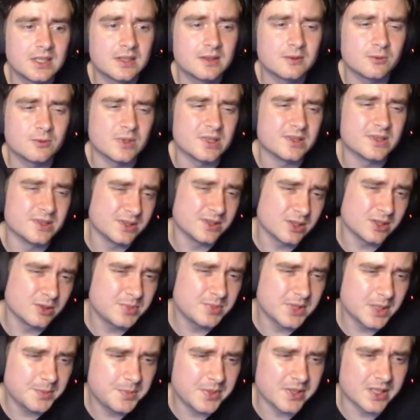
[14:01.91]
Well, you don't play
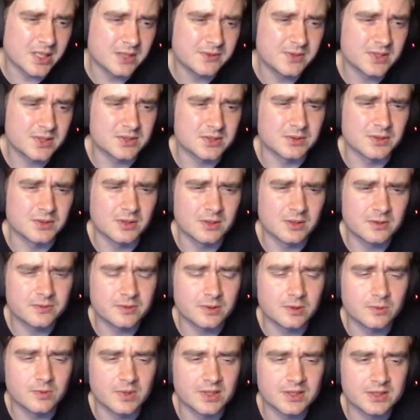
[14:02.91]
P-Alphas and Curve
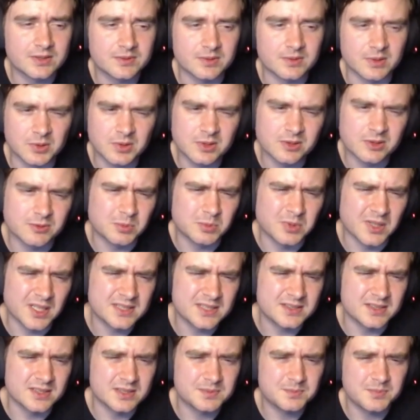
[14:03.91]
always. You could replace
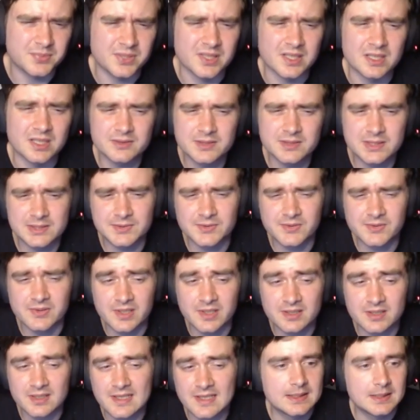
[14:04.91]
this P-Alphas with that,
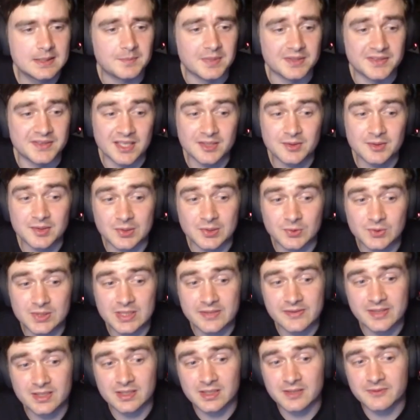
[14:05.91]
but then you don't have
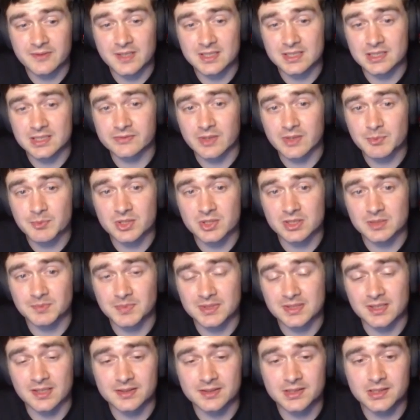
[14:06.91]
any defensive options
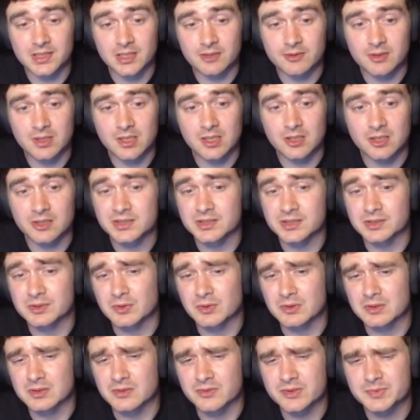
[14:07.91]
beside Terra Hounds and Honor
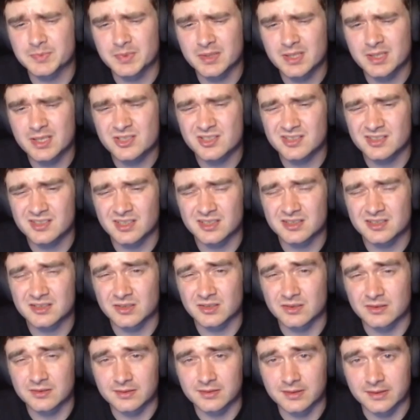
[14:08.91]
to Sparge, and I don't
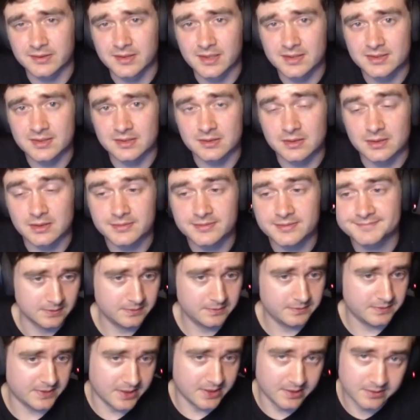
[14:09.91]
think that's enough.
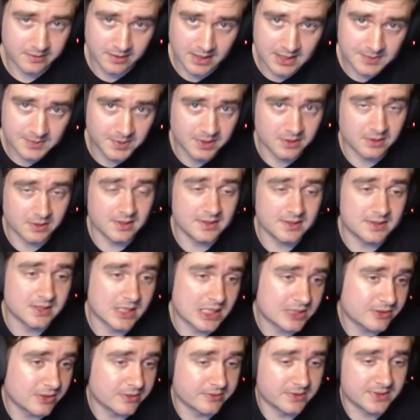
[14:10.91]
And at last but not least, last
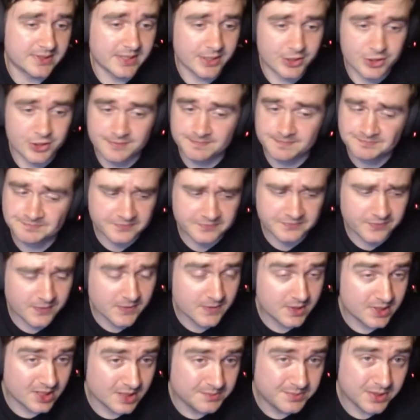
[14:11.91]
rival section.
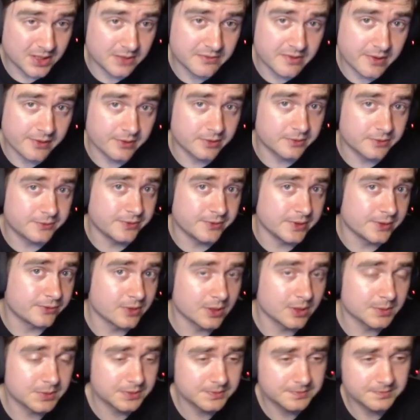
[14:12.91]
Simply a very good
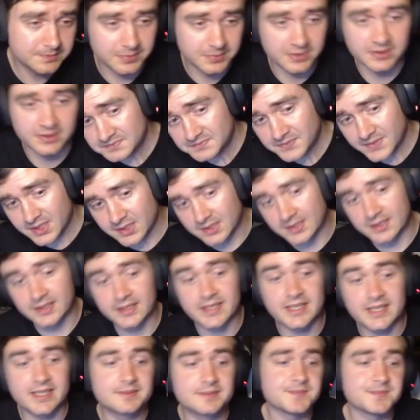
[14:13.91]
3-drop, but yet
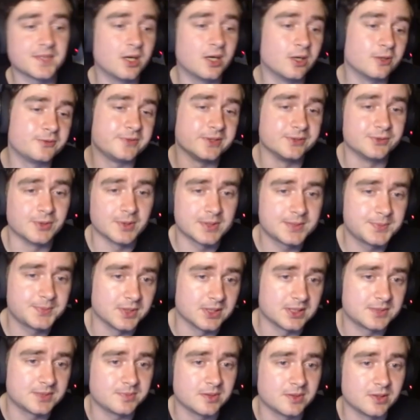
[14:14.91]
again, our 3-drop spot is
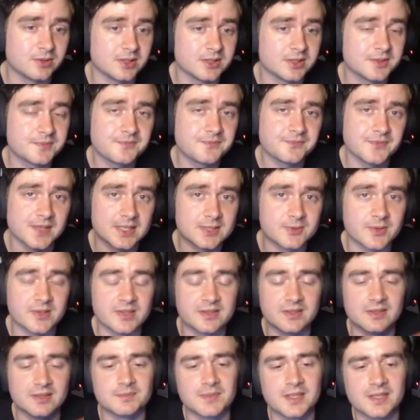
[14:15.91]
bloated. That's why I
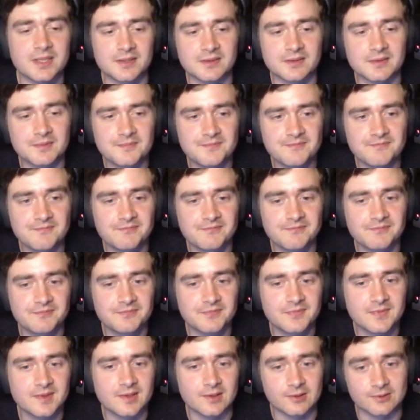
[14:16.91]
didn't make it.
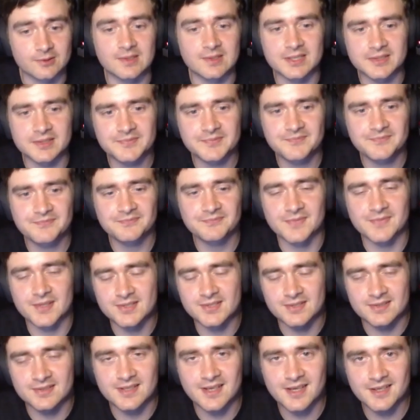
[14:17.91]
Alright, that's the
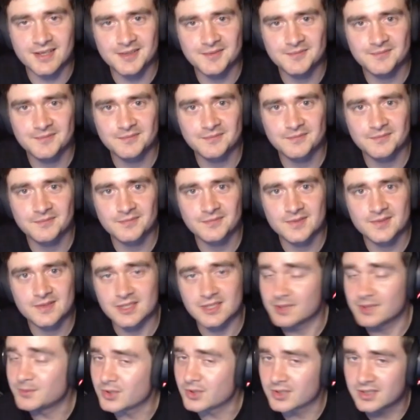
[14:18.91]
deck. Some
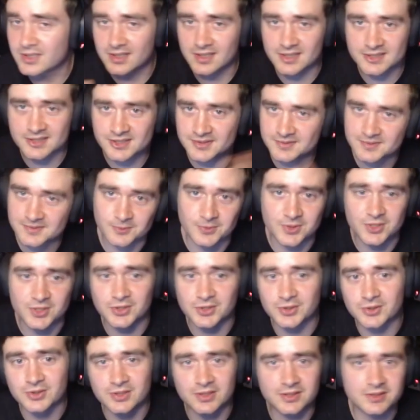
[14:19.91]
more cards, which you
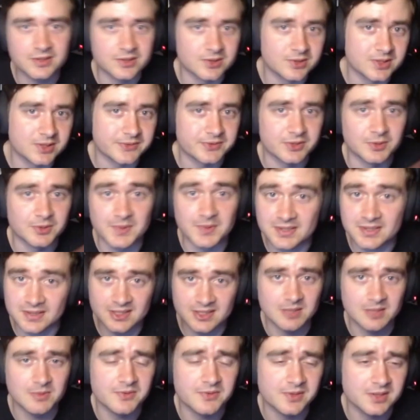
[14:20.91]
could include if you're missing some
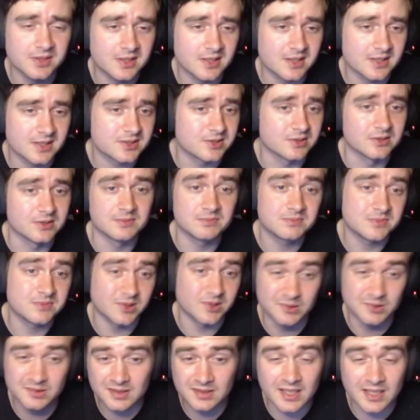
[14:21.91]
of the cards or
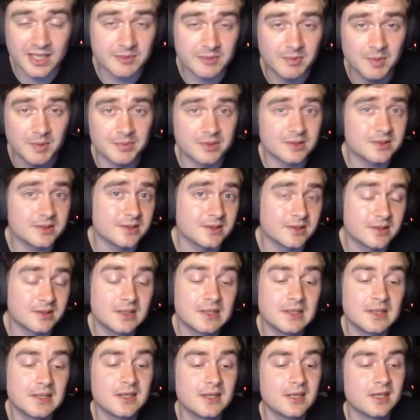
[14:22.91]
don't like my build here.
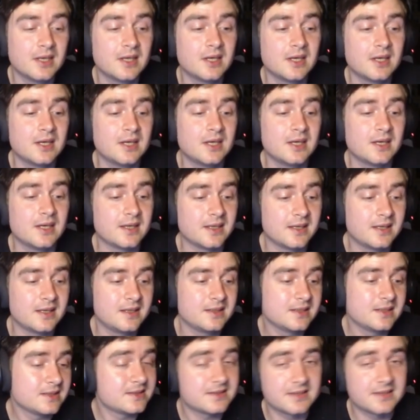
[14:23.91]
And
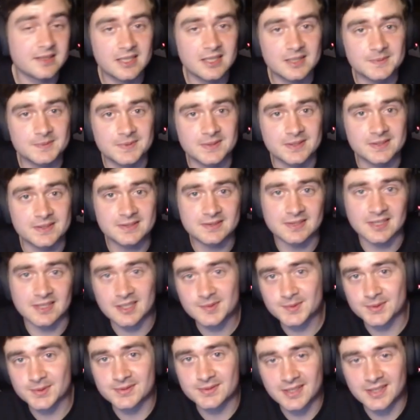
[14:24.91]
it's time. It's time
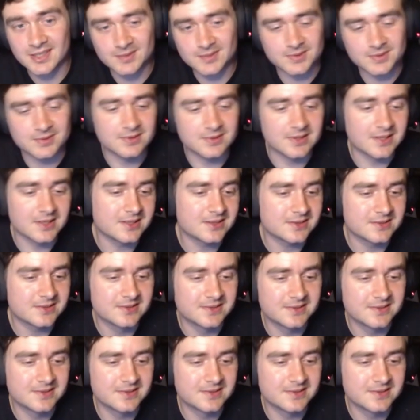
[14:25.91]
to take him to ladder.